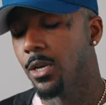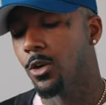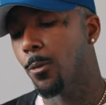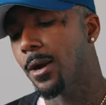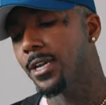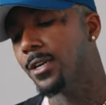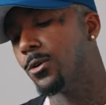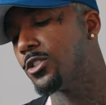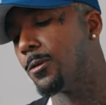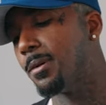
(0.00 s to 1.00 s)
Nobody
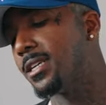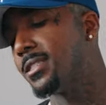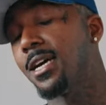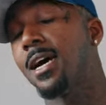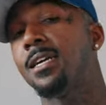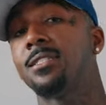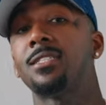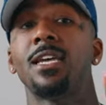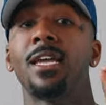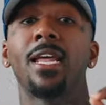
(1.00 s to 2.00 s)
knows your best
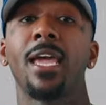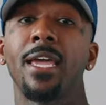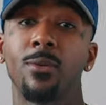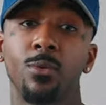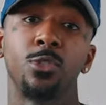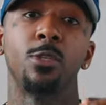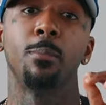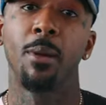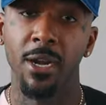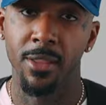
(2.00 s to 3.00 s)
sides and angles
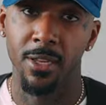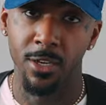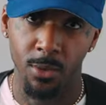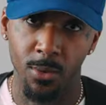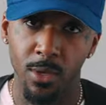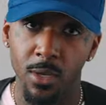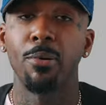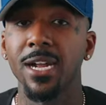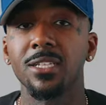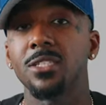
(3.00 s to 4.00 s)
better than you.
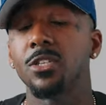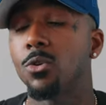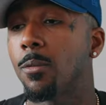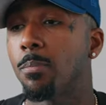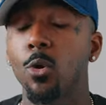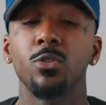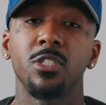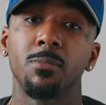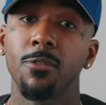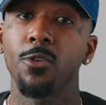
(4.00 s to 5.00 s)
Practice your
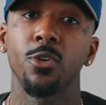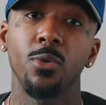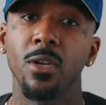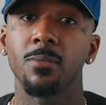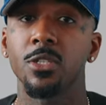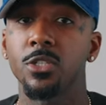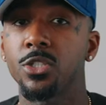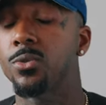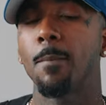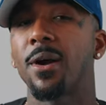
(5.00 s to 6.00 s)
poses before you come to the
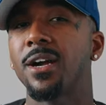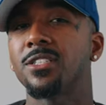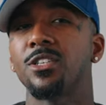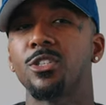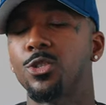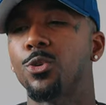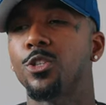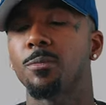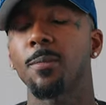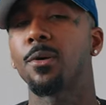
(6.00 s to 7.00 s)
shoot. Prior to your shoot, you
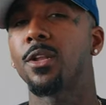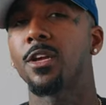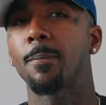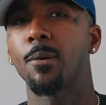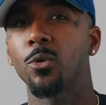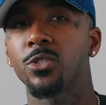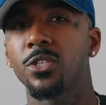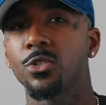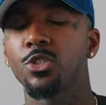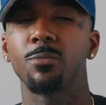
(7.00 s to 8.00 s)
should be pulling up
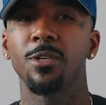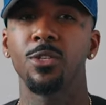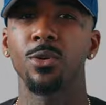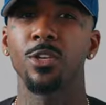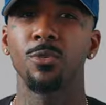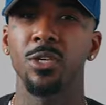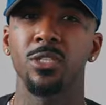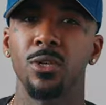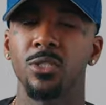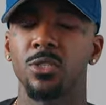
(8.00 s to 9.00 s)
poses. You should be doing your
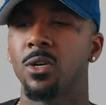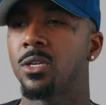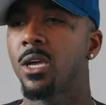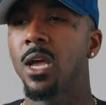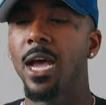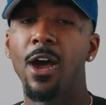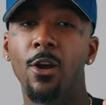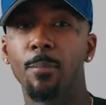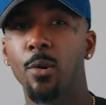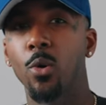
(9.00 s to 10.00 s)
research on how
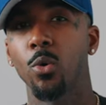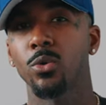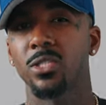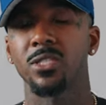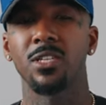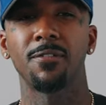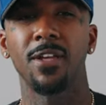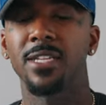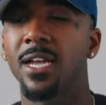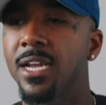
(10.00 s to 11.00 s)
to pose and stuff
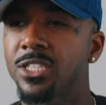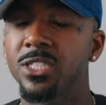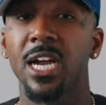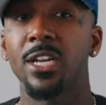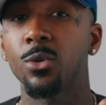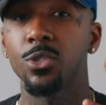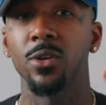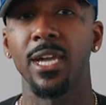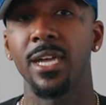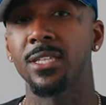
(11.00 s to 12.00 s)
like that, just how to use your
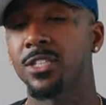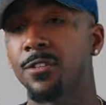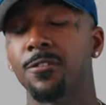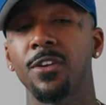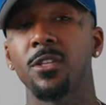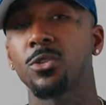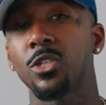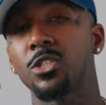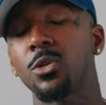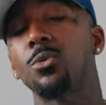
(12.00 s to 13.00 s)
hands and your feet. Those are
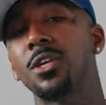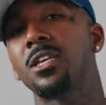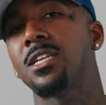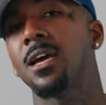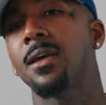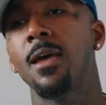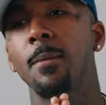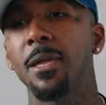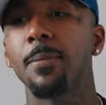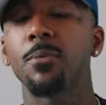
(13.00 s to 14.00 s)
the two things that
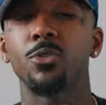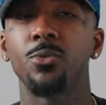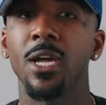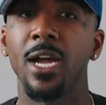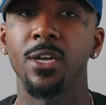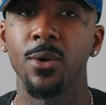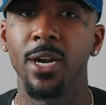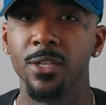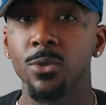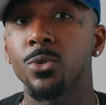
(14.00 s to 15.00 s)
people do not know
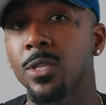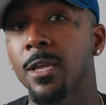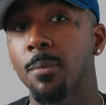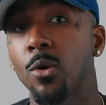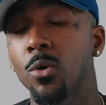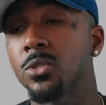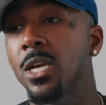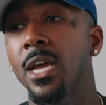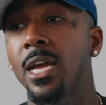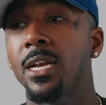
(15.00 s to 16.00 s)
how to use when they pose
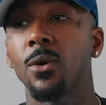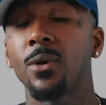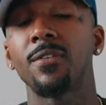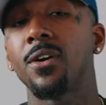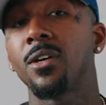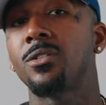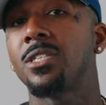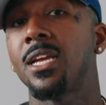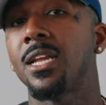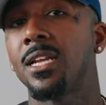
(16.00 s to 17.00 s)
and don't even
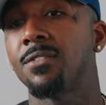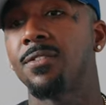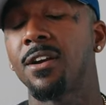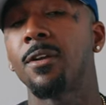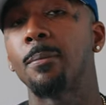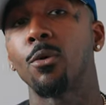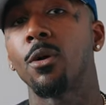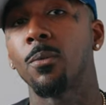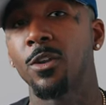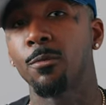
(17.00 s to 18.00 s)
understand that it's very
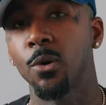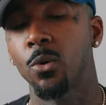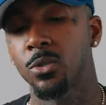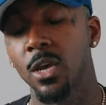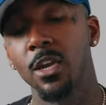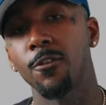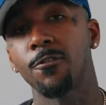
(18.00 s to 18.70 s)
important when you pose. Your